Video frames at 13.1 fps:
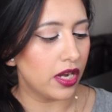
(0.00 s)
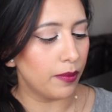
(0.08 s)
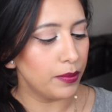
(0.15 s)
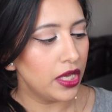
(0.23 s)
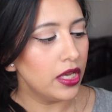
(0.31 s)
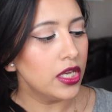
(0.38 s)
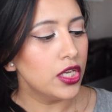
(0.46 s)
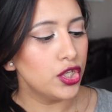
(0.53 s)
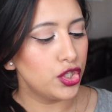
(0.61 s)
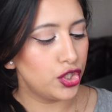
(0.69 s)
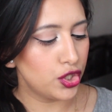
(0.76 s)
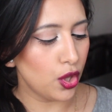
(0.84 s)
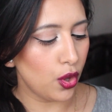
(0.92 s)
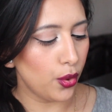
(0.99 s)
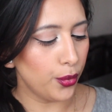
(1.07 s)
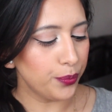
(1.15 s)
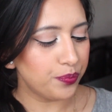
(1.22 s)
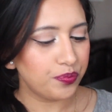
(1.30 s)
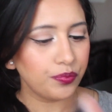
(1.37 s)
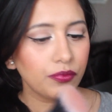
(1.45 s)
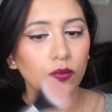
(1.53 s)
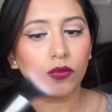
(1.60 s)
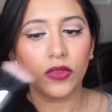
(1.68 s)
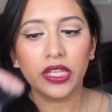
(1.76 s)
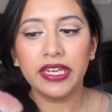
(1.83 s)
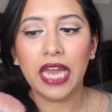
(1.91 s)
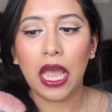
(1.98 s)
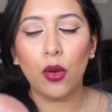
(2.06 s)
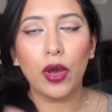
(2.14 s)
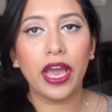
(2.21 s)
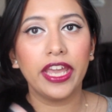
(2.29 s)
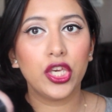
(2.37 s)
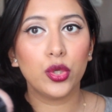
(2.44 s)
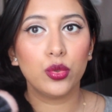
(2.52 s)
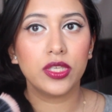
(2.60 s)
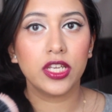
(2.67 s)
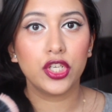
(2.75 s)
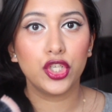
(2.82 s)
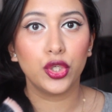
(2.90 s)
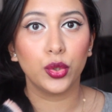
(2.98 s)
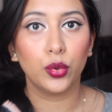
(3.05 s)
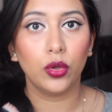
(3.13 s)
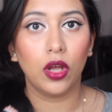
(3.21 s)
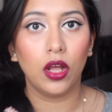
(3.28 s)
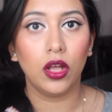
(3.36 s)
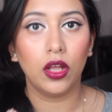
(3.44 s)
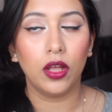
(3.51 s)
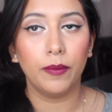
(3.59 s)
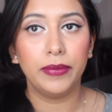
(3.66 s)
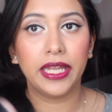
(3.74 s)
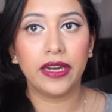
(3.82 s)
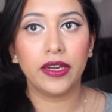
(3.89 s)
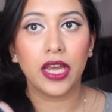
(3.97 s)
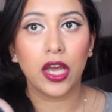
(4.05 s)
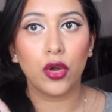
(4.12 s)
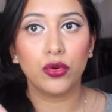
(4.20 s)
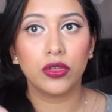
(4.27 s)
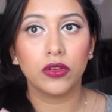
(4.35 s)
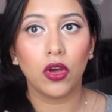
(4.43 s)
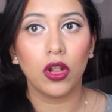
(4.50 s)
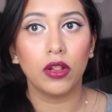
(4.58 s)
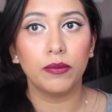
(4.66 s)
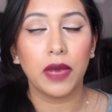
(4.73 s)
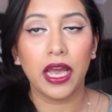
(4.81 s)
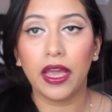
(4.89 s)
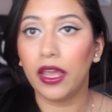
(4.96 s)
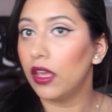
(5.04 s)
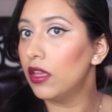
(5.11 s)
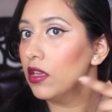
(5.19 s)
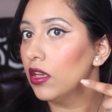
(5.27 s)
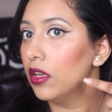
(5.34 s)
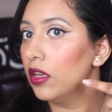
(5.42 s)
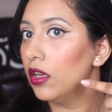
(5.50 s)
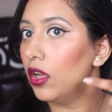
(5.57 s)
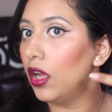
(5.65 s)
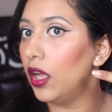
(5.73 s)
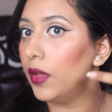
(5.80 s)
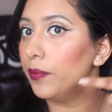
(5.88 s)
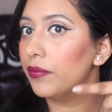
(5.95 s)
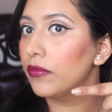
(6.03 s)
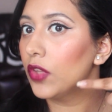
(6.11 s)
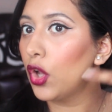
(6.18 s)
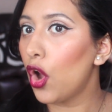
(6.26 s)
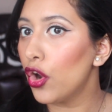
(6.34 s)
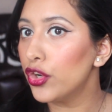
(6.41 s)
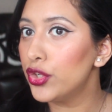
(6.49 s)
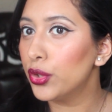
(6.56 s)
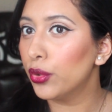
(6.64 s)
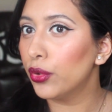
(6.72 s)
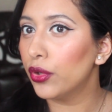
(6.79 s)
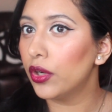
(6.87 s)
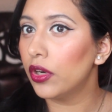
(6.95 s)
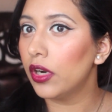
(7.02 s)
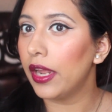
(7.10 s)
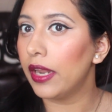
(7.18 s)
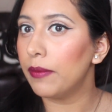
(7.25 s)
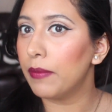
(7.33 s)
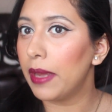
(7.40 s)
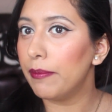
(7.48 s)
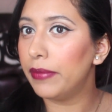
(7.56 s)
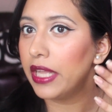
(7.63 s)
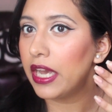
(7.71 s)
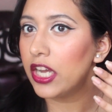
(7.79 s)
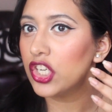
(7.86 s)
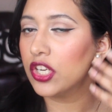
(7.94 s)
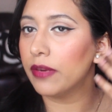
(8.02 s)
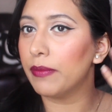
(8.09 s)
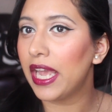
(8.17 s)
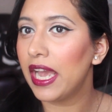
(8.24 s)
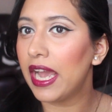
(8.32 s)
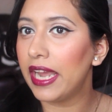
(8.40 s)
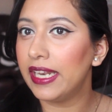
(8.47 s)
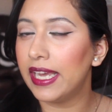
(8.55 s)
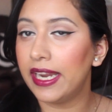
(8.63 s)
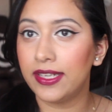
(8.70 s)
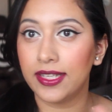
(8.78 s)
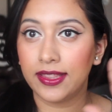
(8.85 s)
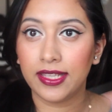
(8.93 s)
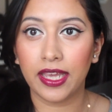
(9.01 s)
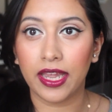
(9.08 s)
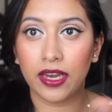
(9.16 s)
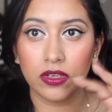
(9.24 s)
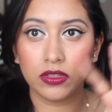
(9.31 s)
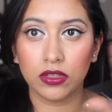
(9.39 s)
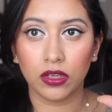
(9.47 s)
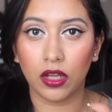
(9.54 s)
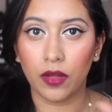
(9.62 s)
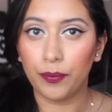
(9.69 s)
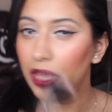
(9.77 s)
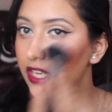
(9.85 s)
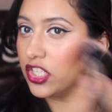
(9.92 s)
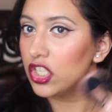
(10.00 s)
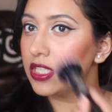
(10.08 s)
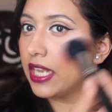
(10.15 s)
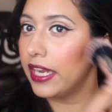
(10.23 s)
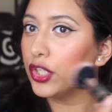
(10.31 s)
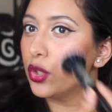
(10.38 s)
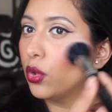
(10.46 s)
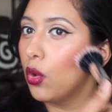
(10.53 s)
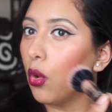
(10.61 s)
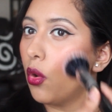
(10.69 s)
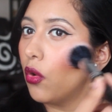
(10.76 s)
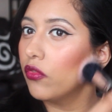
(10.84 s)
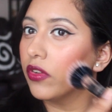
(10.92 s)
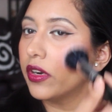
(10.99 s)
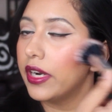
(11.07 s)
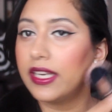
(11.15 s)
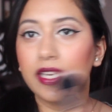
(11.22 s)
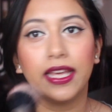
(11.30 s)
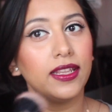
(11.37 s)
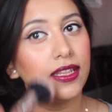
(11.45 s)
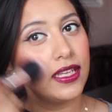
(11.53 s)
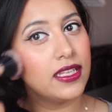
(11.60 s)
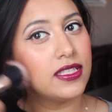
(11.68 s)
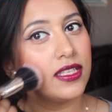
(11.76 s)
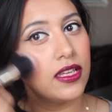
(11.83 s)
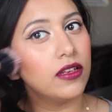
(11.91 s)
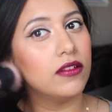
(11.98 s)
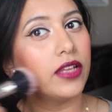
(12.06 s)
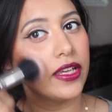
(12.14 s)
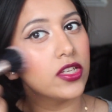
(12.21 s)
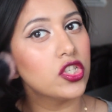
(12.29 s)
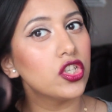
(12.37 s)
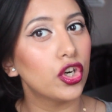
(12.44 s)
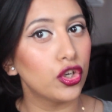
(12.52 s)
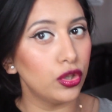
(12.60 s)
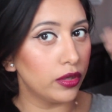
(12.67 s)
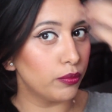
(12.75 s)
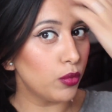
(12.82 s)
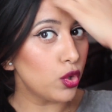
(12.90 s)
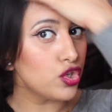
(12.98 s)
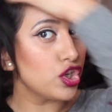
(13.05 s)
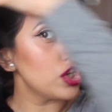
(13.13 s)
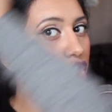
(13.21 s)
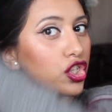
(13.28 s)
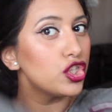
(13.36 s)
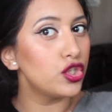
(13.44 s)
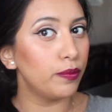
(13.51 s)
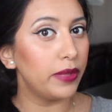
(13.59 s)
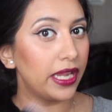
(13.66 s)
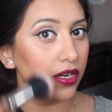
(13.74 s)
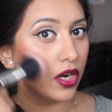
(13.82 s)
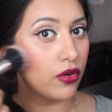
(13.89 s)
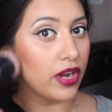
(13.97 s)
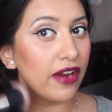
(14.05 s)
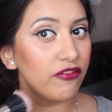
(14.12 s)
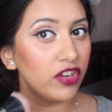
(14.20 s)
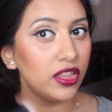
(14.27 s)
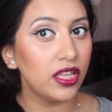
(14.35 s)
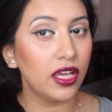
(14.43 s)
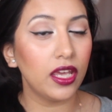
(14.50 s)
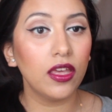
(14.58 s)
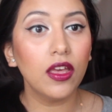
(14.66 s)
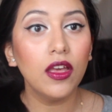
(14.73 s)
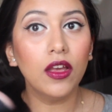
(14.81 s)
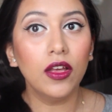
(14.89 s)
it up. So now I use it to blend out all my contour and my blush and my highlight at the end. I just like to go over it like this in like a circular motion just to blend out everything.